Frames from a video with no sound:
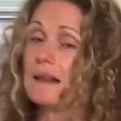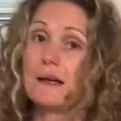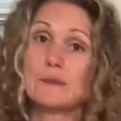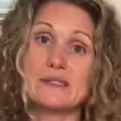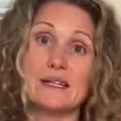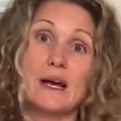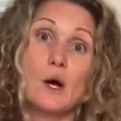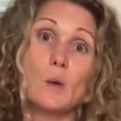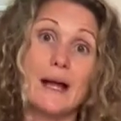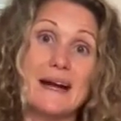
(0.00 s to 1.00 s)
like we said,
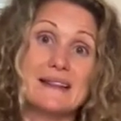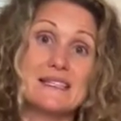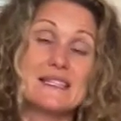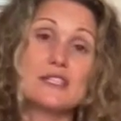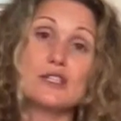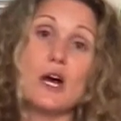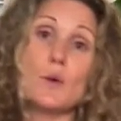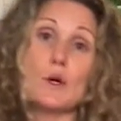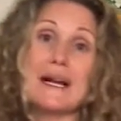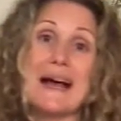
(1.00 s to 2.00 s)
we added the
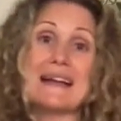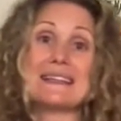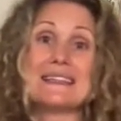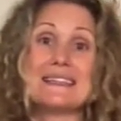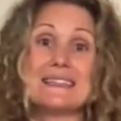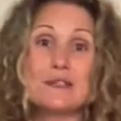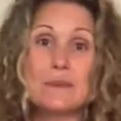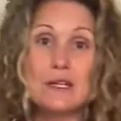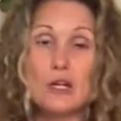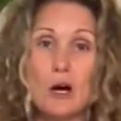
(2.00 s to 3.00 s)
Dijon, we're gonna add a little
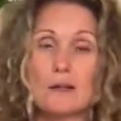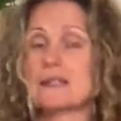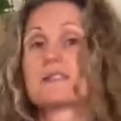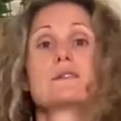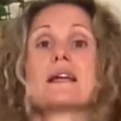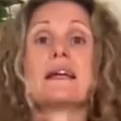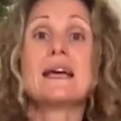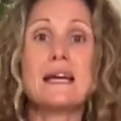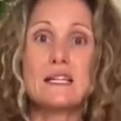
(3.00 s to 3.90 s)
bit of garlic so then